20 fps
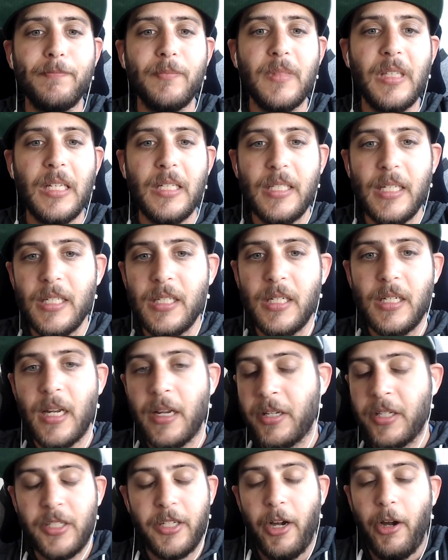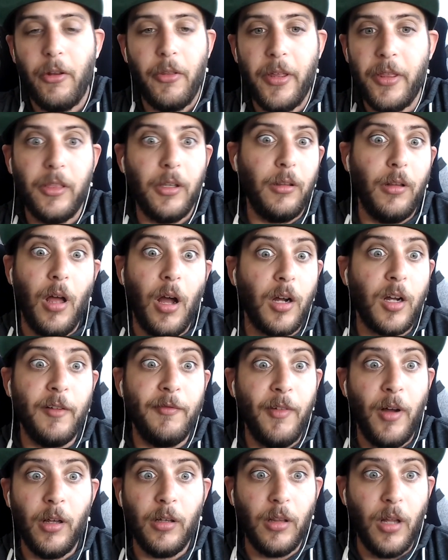this isn't necessarily the lock
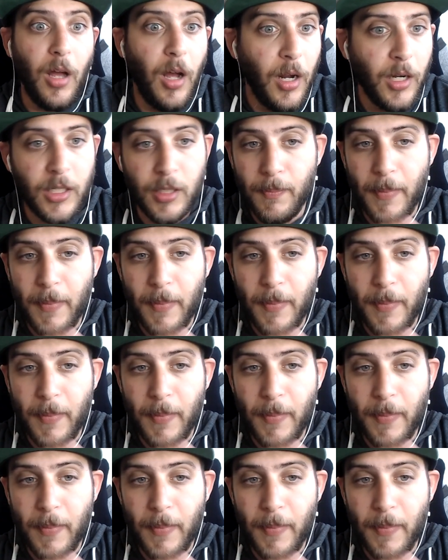of all locks.